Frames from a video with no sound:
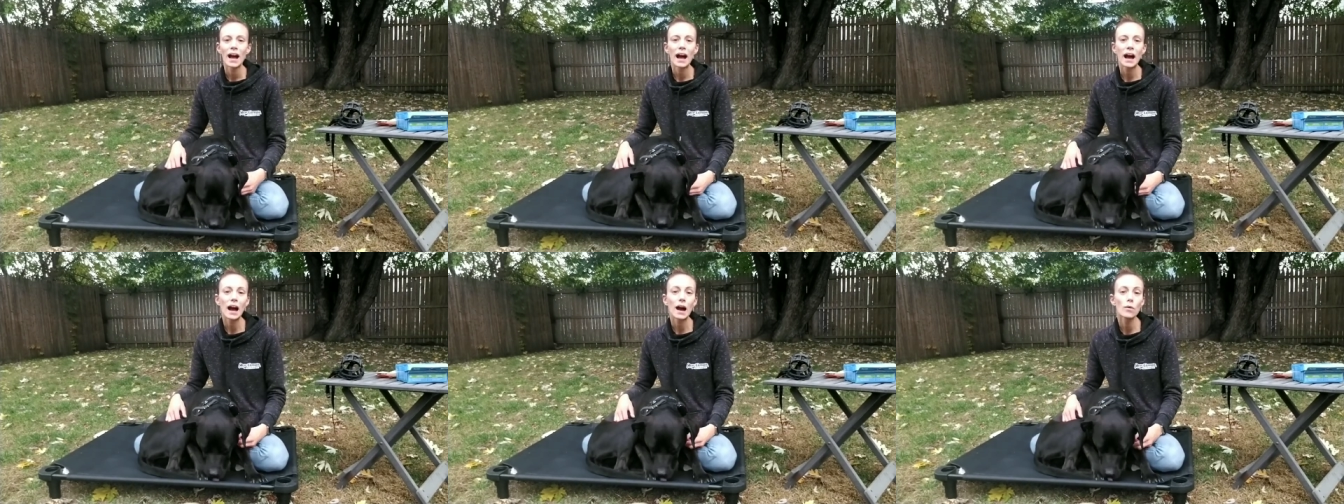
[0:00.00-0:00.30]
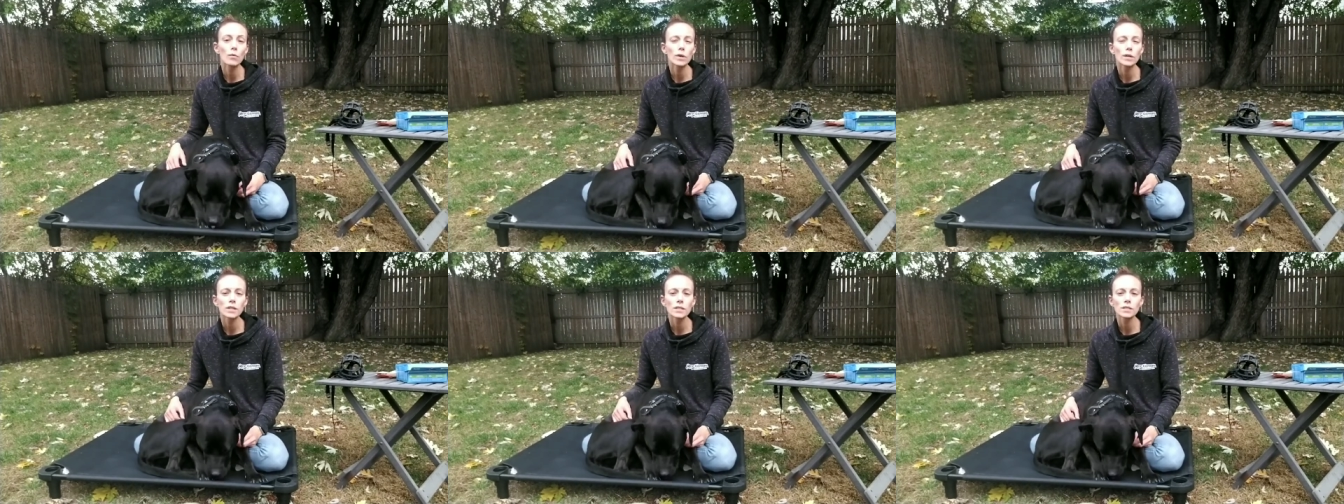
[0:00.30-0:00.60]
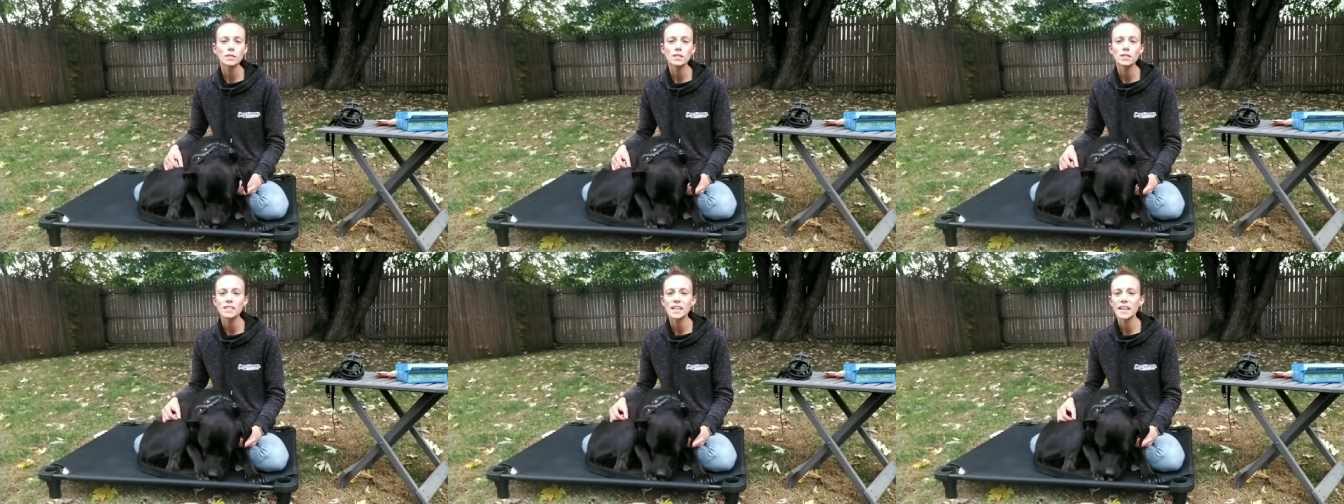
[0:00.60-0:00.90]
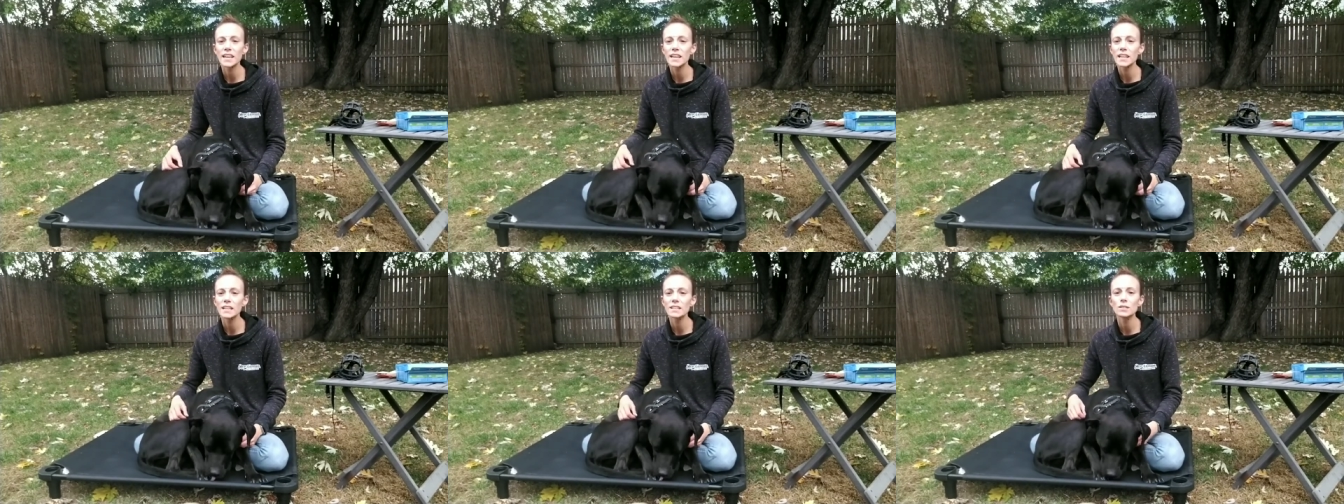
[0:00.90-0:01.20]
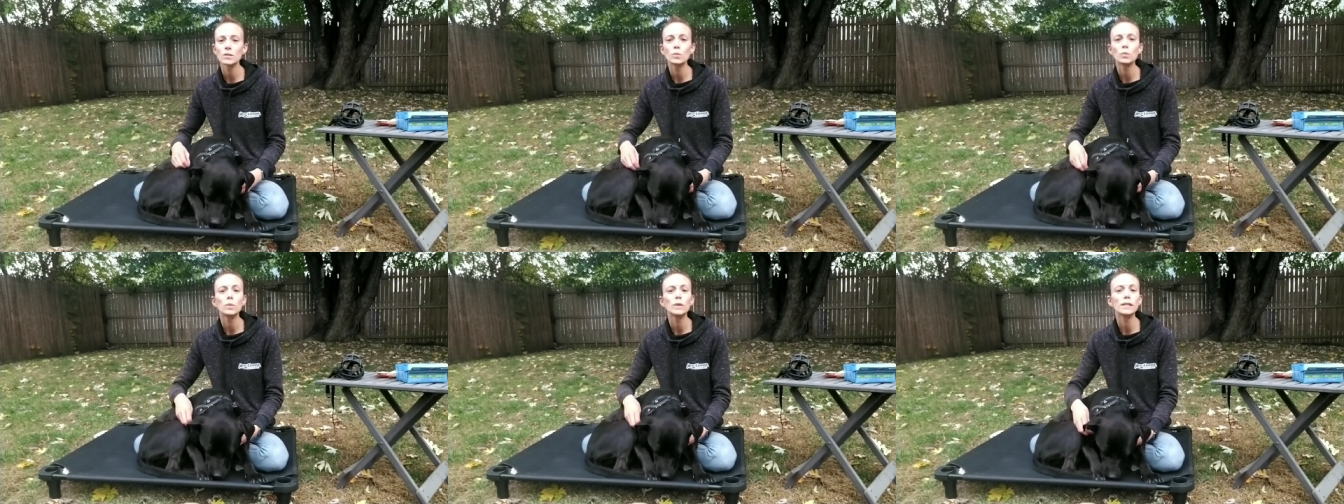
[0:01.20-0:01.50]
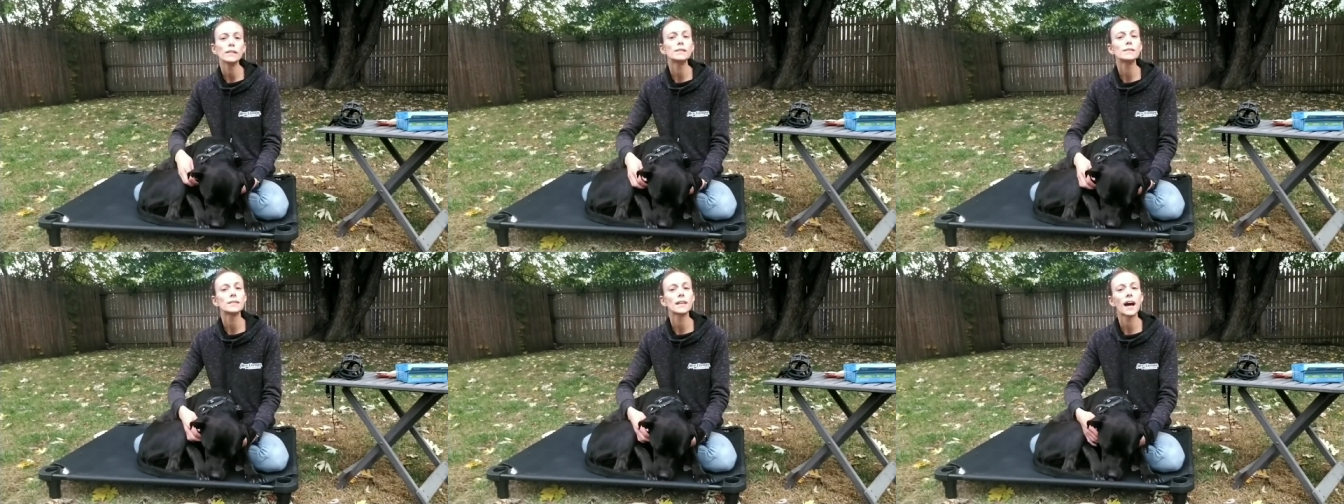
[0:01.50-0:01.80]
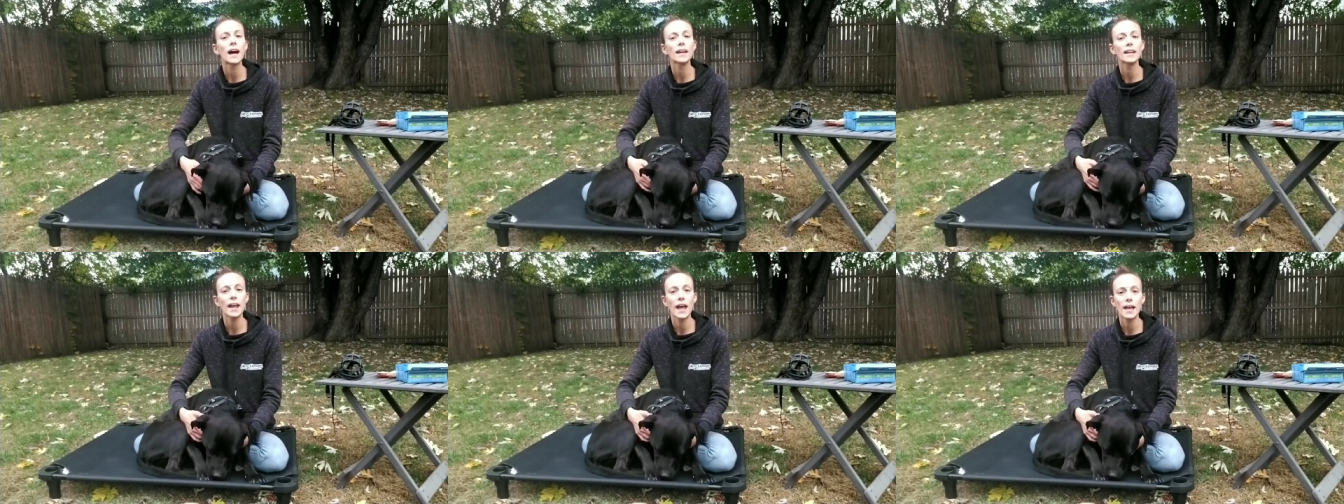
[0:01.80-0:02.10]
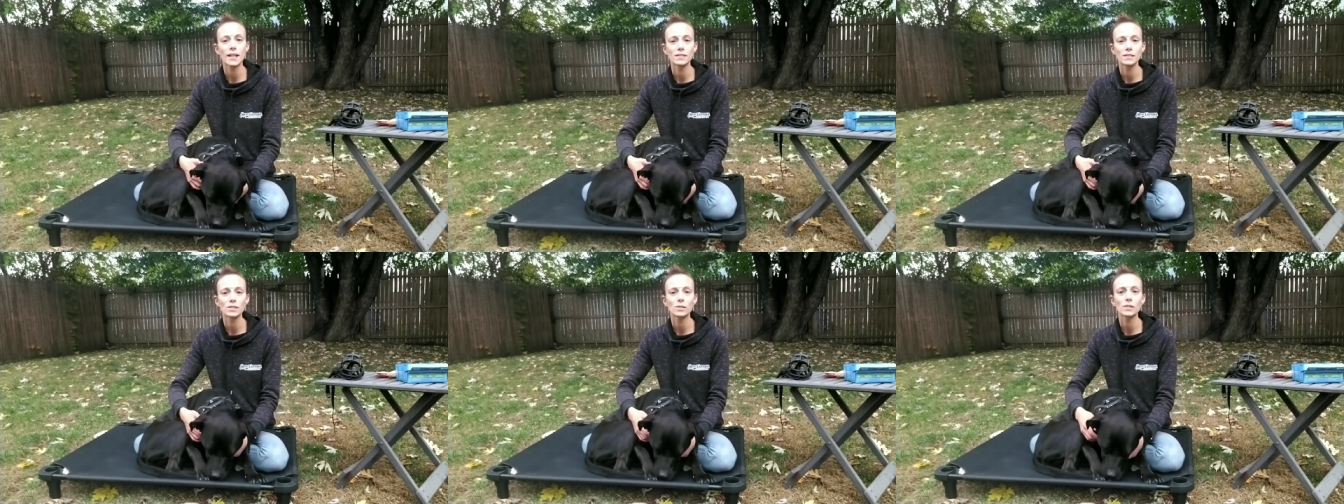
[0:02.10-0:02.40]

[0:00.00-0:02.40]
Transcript: hours, days, weeks on end.